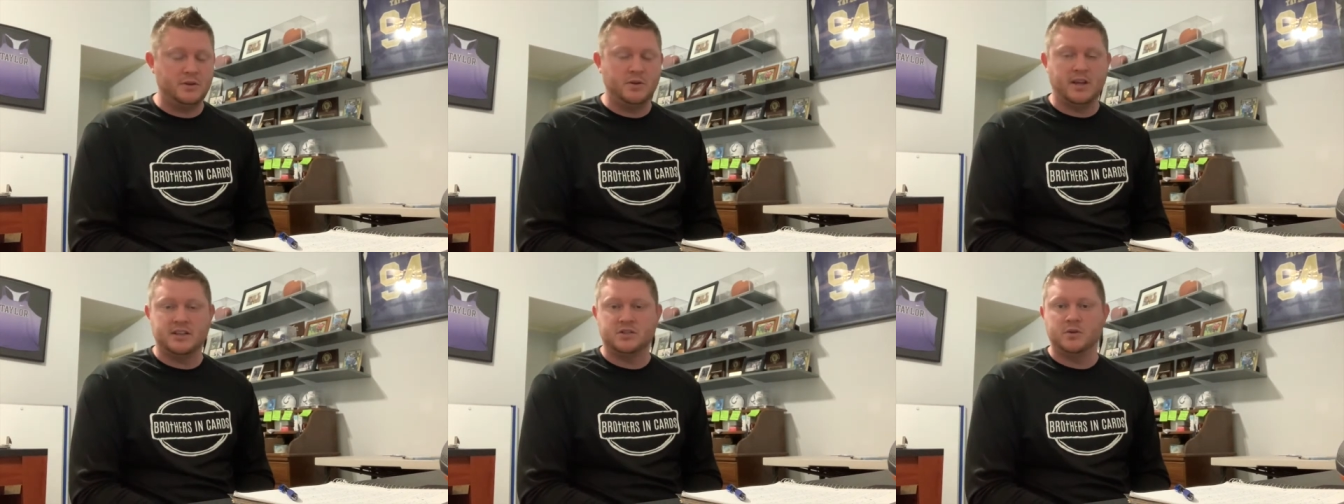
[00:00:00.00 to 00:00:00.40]

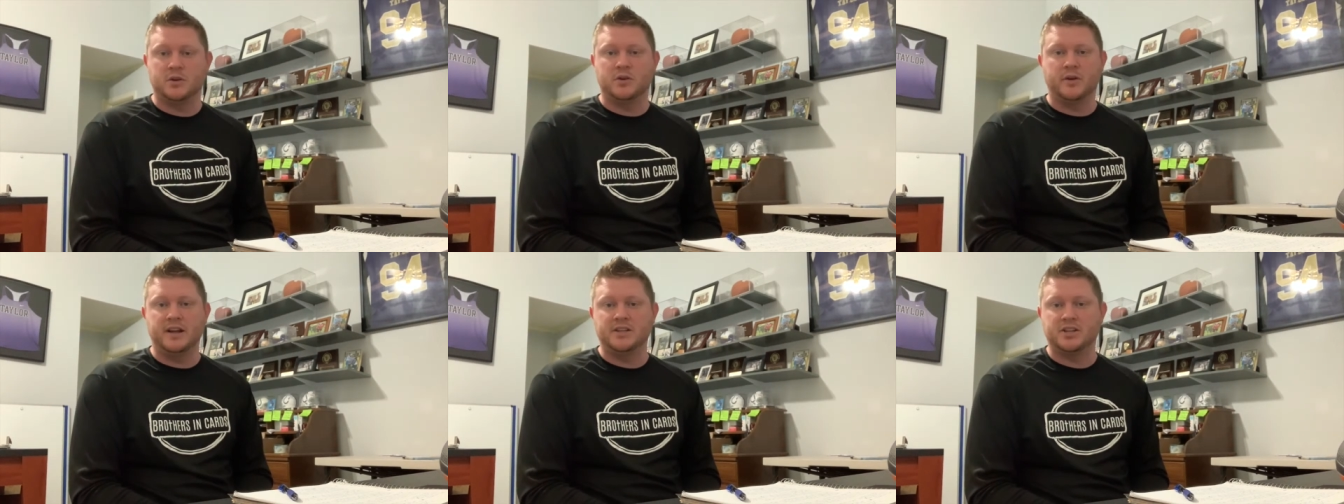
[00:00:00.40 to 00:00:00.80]
You guys do a
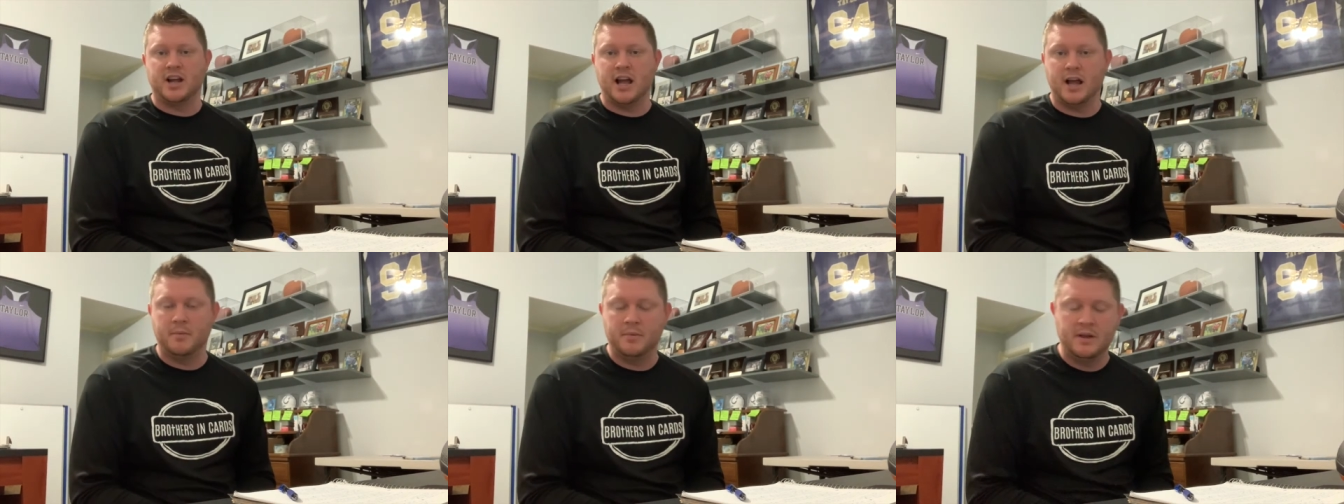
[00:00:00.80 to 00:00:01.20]
great
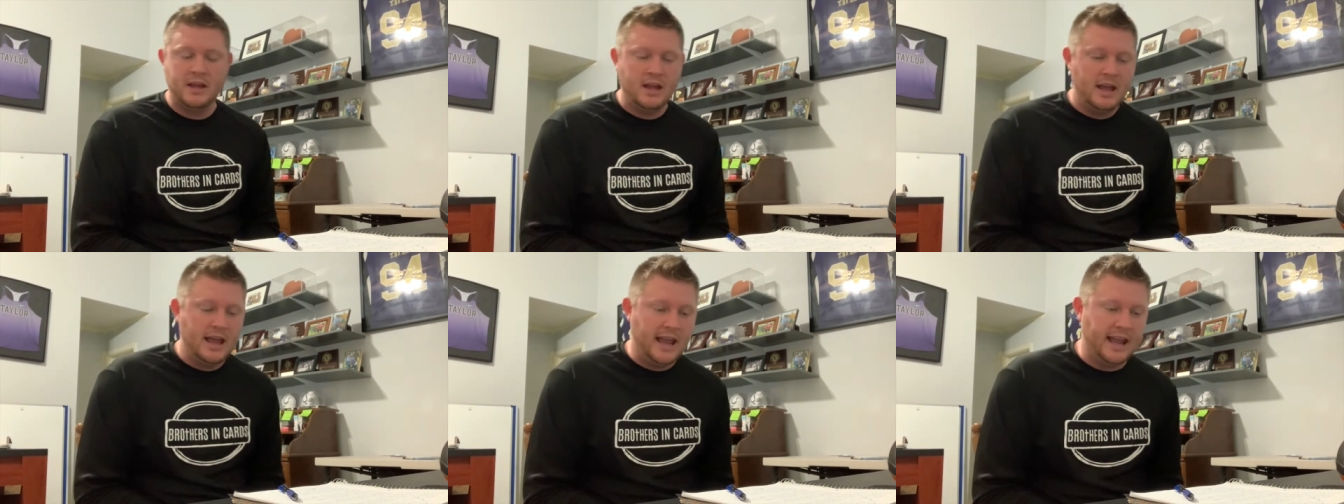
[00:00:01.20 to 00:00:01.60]
job
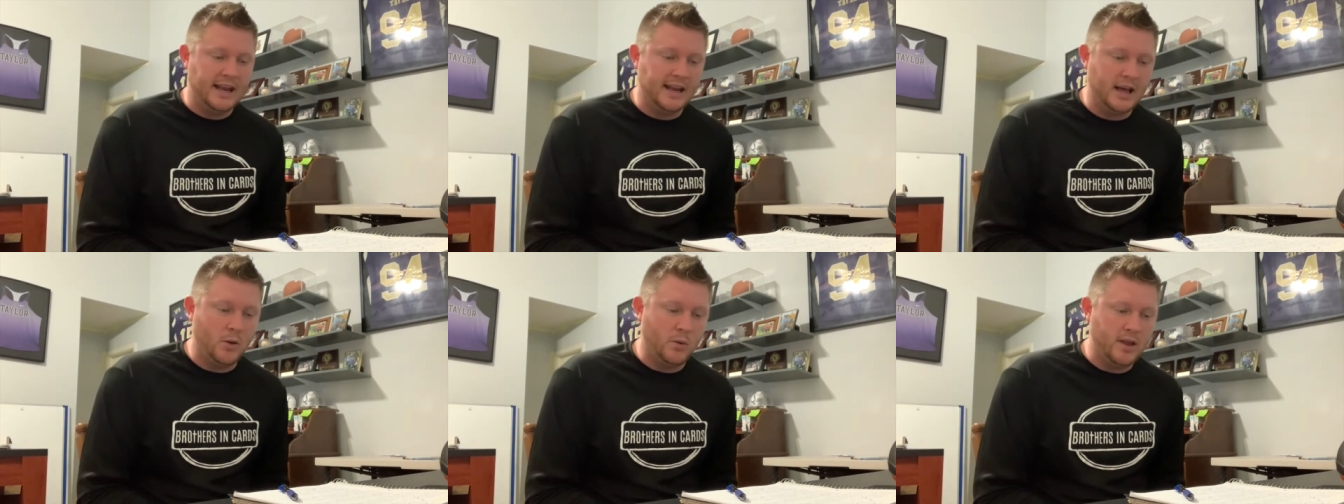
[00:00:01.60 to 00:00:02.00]

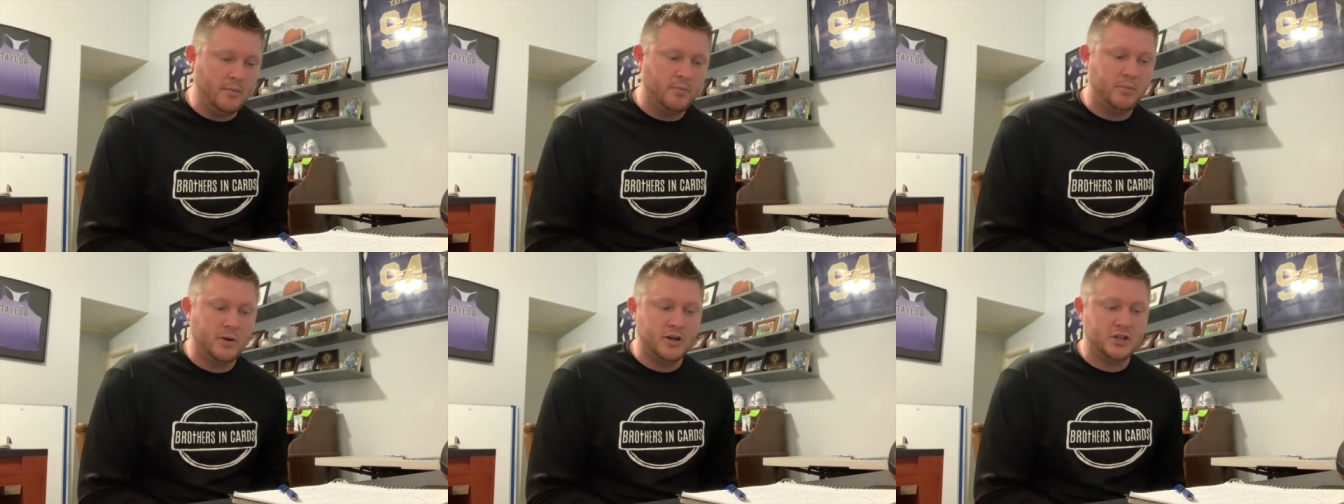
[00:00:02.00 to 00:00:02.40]
and uh, we
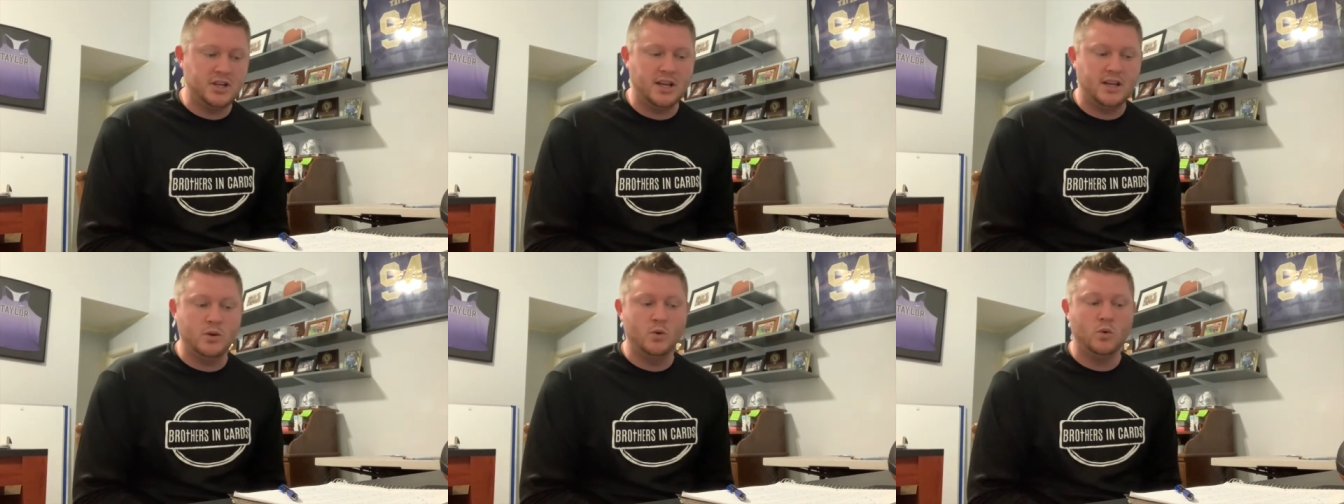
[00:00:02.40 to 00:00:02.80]

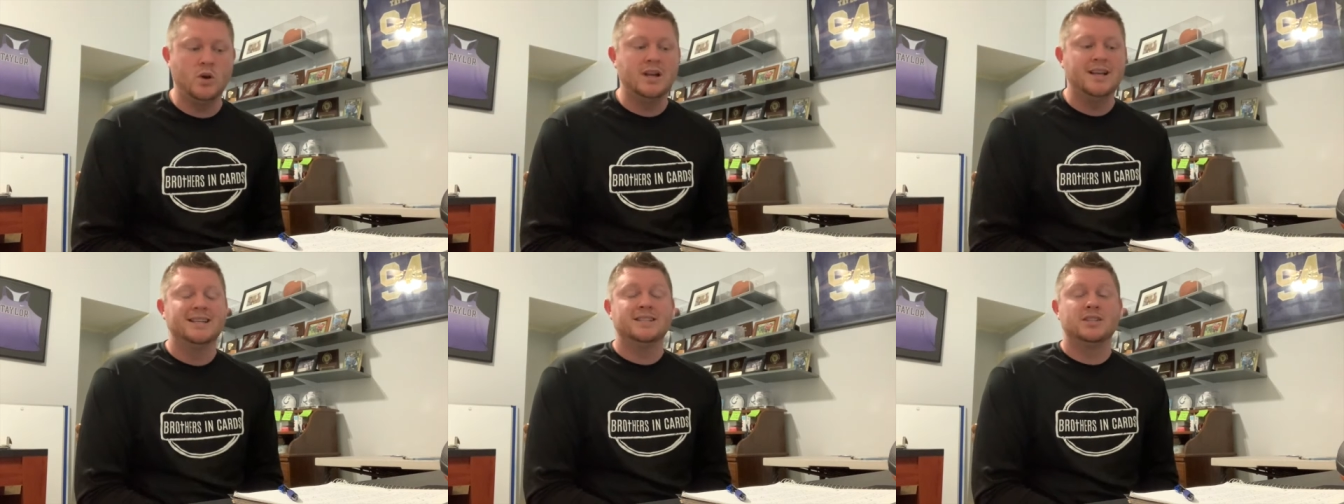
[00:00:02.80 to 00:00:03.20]
appreciate
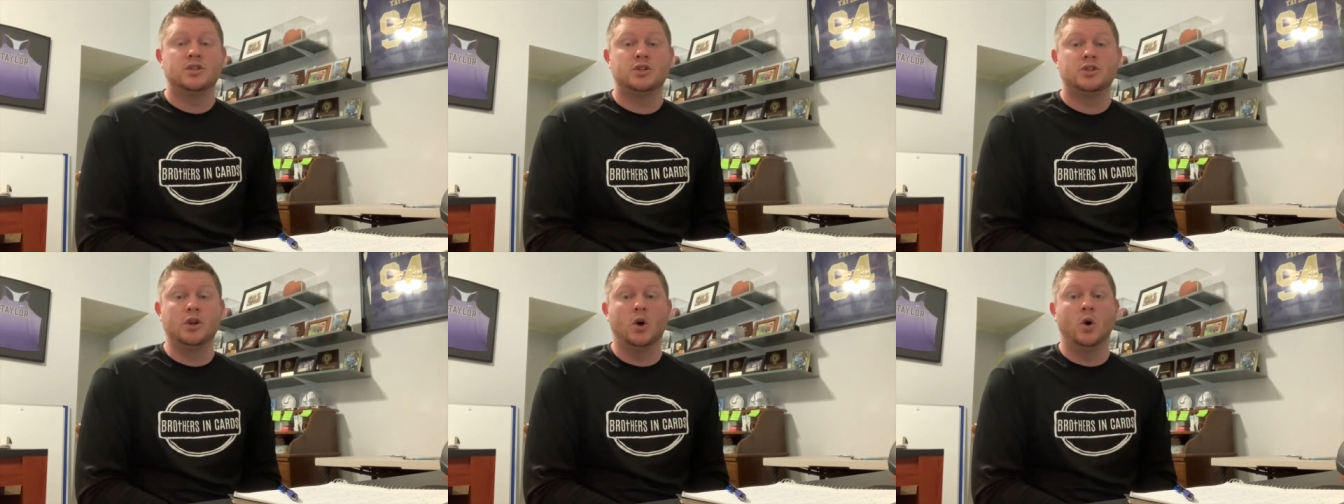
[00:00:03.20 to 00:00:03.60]
you
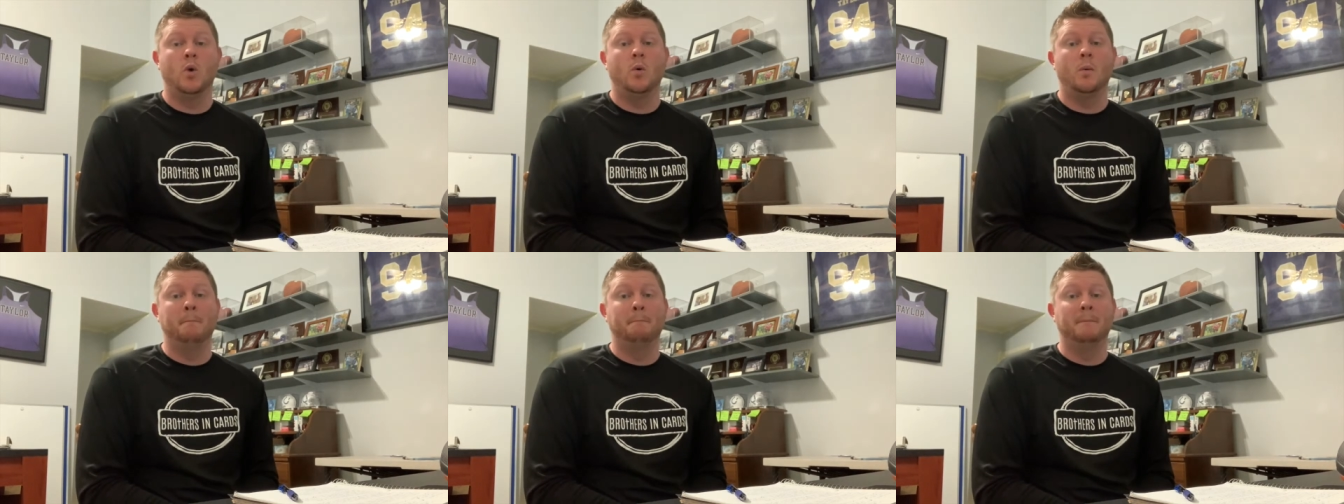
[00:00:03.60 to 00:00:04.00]

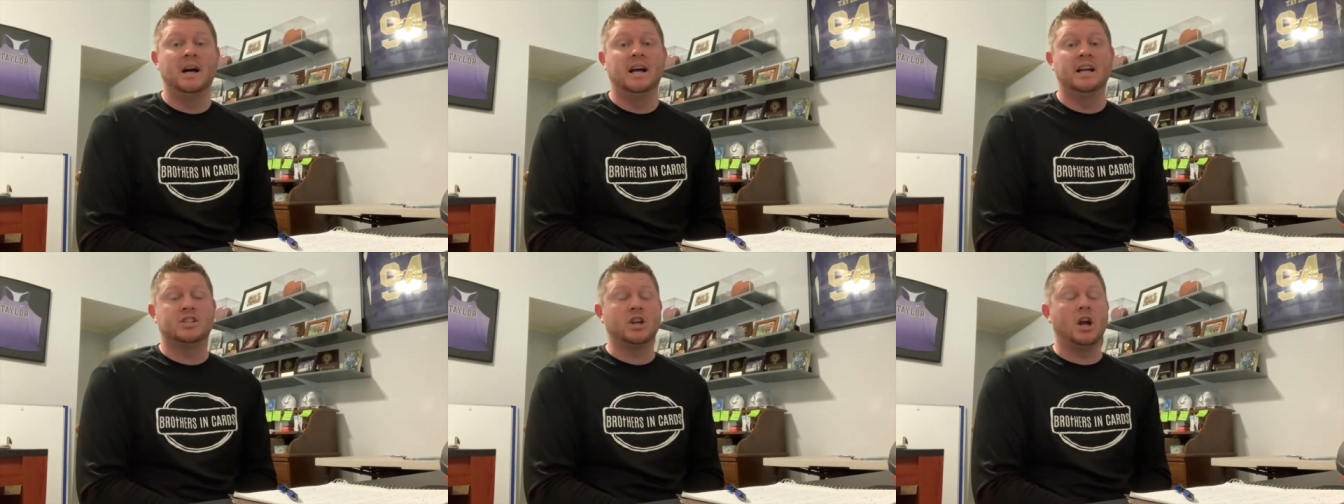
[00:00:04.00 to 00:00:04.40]
so
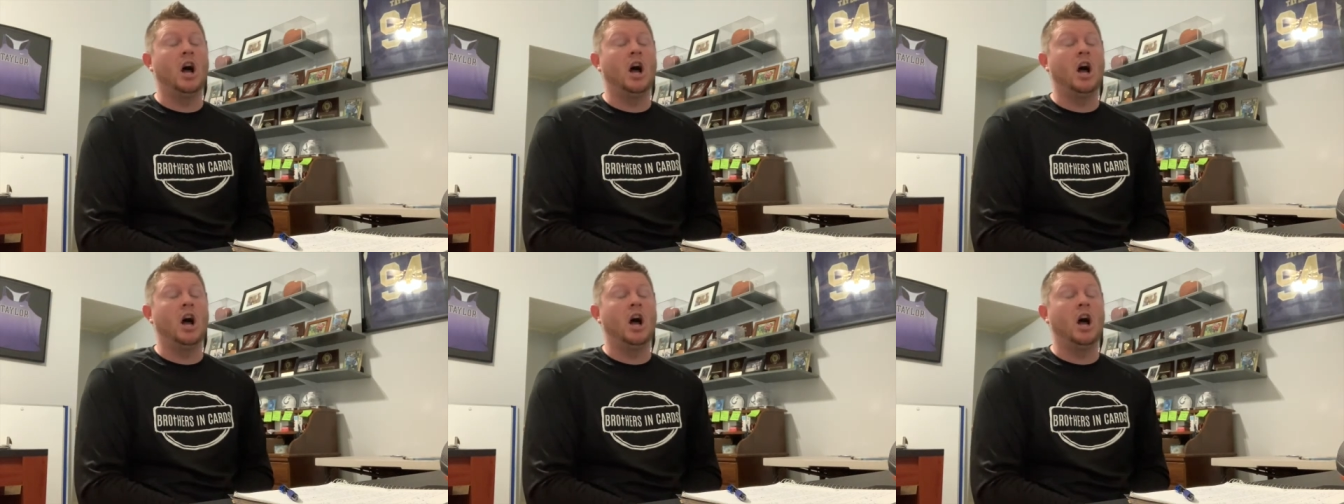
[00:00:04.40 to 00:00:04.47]
much.